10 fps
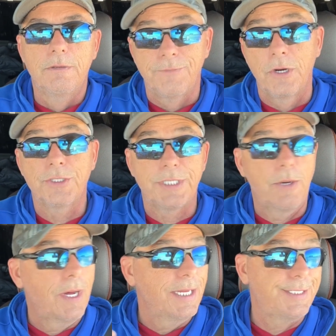First, I
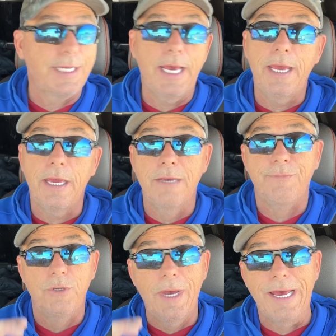want to say,
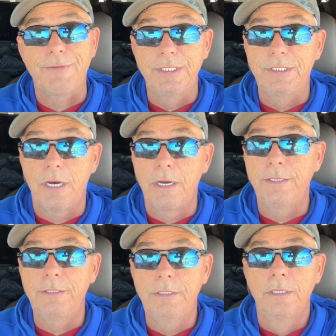if you haven't
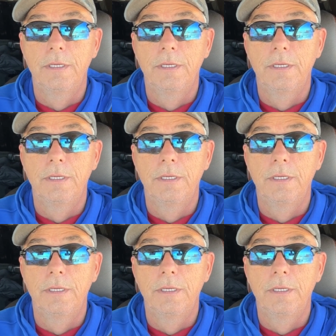done